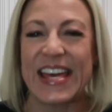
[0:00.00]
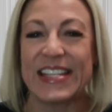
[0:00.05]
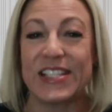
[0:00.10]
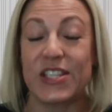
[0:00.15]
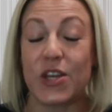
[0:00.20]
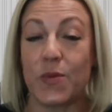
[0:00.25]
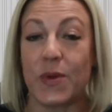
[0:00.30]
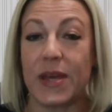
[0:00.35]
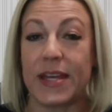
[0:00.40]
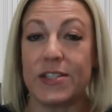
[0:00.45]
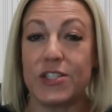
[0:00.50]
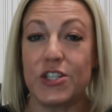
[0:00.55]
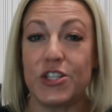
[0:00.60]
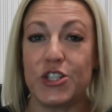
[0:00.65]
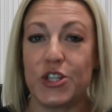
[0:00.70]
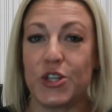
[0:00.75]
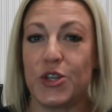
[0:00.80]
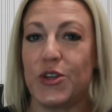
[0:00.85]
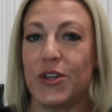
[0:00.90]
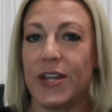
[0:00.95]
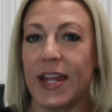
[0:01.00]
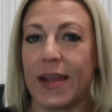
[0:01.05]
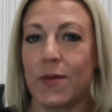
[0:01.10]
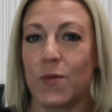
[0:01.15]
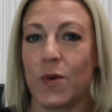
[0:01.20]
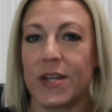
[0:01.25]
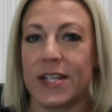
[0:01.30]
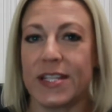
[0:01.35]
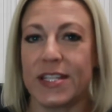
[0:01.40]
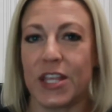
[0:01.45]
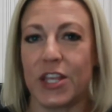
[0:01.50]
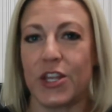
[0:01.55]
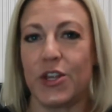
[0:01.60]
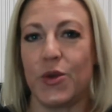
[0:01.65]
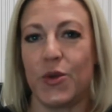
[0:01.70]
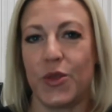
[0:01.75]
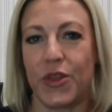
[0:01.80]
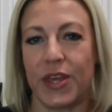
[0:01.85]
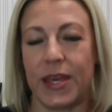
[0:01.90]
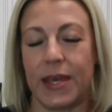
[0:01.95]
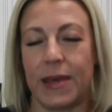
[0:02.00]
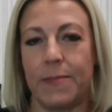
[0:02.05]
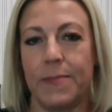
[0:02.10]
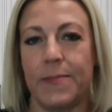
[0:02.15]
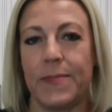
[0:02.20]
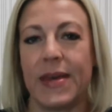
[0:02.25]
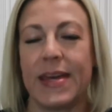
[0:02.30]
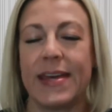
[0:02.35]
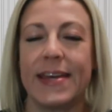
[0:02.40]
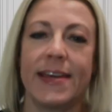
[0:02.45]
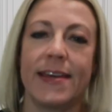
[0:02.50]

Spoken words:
So we're into June, and what is the new theme?